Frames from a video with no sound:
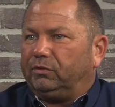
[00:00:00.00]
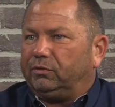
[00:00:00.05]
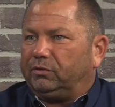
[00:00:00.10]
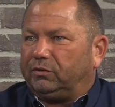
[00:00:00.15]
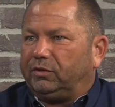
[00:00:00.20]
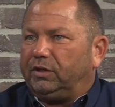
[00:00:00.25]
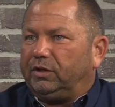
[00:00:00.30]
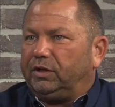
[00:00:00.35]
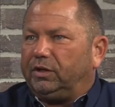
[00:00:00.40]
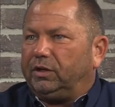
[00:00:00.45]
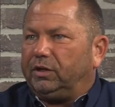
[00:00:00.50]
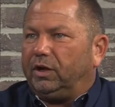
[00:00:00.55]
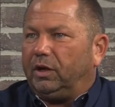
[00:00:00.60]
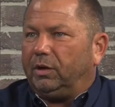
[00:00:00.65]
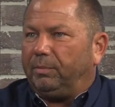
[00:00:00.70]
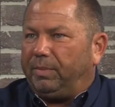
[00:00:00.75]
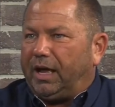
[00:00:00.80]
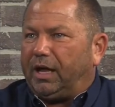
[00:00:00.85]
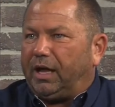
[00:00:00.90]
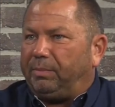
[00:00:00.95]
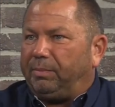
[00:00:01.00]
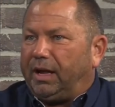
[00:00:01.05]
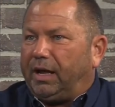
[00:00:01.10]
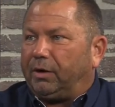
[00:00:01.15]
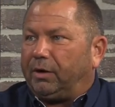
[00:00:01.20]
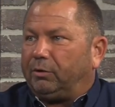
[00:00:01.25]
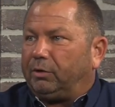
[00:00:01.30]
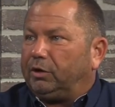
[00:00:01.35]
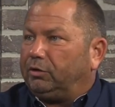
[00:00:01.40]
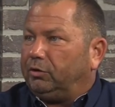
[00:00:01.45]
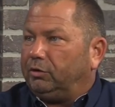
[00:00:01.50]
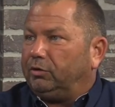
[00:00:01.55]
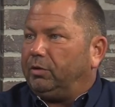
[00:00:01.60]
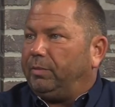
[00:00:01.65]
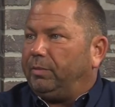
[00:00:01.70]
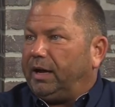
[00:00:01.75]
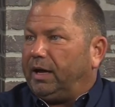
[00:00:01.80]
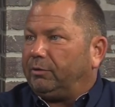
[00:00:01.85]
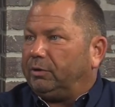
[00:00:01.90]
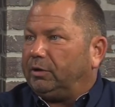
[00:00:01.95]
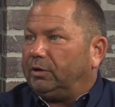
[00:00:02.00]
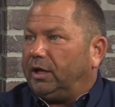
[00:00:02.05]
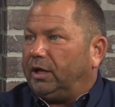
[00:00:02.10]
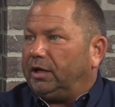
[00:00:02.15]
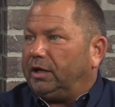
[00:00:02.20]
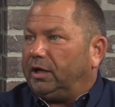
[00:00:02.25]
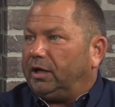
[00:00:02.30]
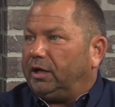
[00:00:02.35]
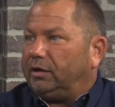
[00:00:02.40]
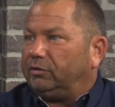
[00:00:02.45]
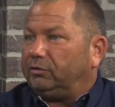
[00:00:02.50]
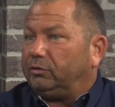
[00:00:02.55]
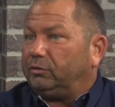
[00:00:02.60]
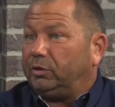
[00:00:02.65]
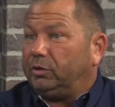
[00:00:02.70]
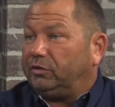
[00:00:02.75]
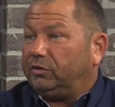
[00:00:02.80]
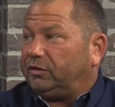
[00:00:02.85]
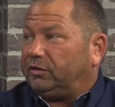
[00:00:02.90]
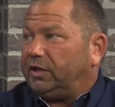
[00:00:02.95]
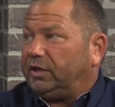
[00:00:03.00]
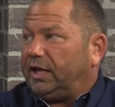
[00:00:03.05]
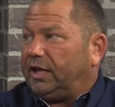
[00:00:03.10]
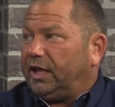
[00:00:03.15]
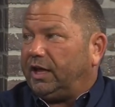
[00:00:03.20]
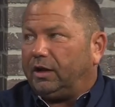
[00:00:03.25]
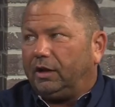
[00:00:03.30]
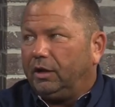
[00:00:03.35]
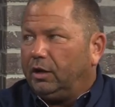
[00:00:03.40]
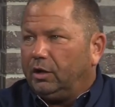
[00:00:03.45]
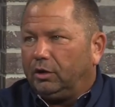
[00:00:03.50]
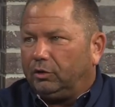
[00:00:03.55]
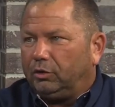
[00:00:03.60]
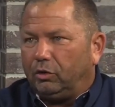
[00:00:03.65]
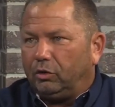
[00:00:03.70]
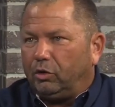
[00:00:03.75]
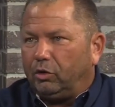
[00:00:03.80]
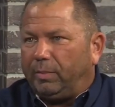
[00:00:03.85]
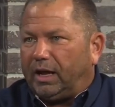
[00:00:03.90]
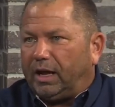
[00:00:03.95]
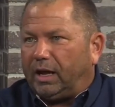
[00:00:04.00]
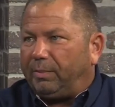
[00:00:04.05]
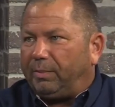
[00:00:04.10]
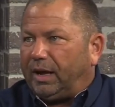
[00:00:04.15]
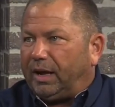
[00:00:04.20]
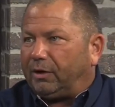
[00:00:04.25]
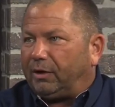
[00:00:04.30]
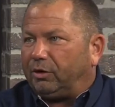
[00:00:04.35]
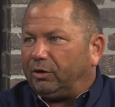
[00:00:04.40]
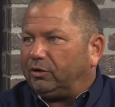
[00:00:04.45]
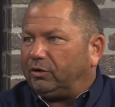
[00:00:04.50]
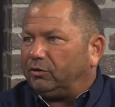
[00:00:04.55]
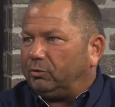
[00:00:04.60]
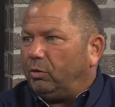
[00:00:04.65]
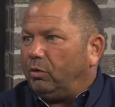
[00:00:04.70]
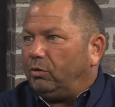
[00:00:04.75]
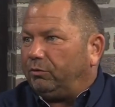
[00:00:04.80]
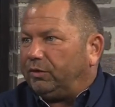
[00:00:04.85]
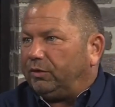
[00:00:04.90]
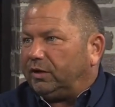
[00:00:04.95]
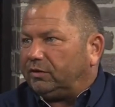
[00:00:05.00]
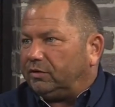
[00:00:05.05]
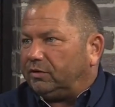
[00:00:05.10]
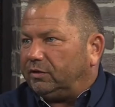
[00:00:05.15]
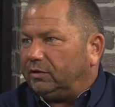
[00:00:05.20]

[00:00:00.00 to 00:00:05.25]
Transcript: seen a bad battery turn the battery light on. So when you see that, don't go buy a battery because it won't fix it.